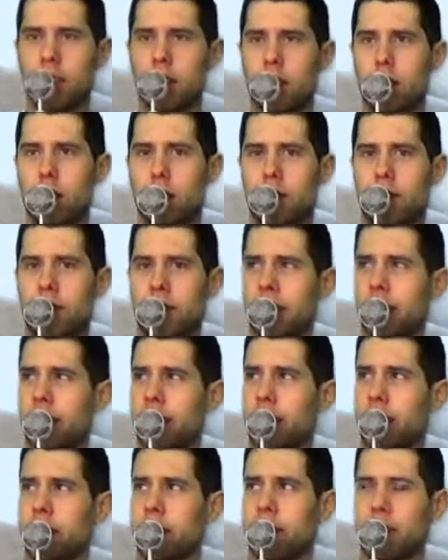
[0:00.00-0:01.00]

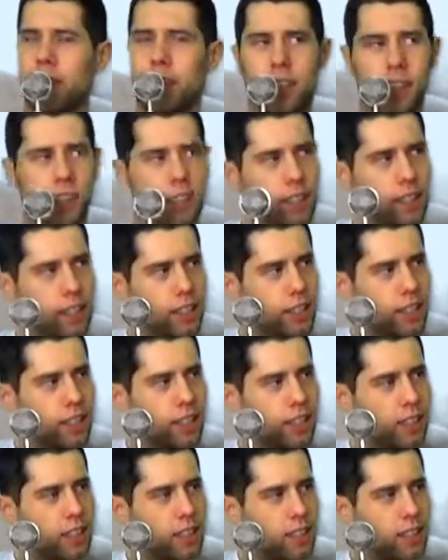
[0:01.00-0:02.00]

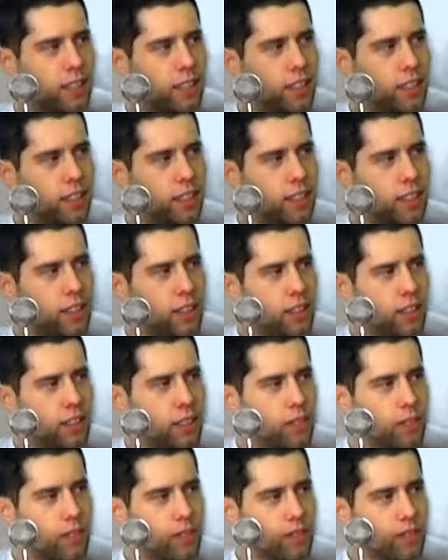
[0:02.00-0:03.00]

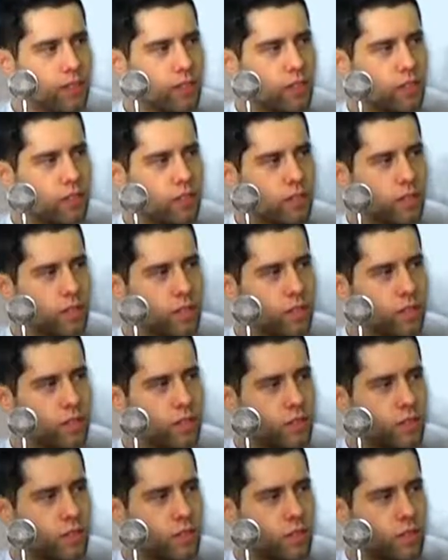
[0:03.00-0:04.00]

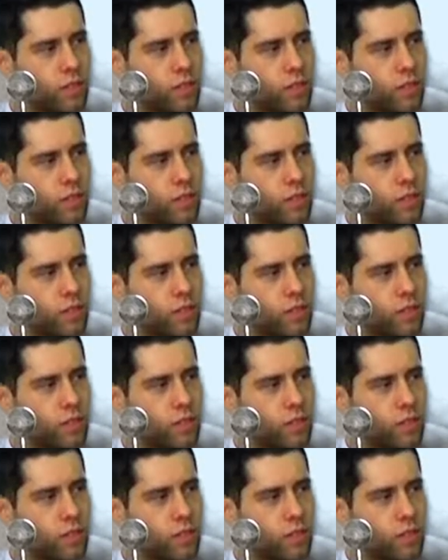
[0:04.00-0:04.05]
[no speech]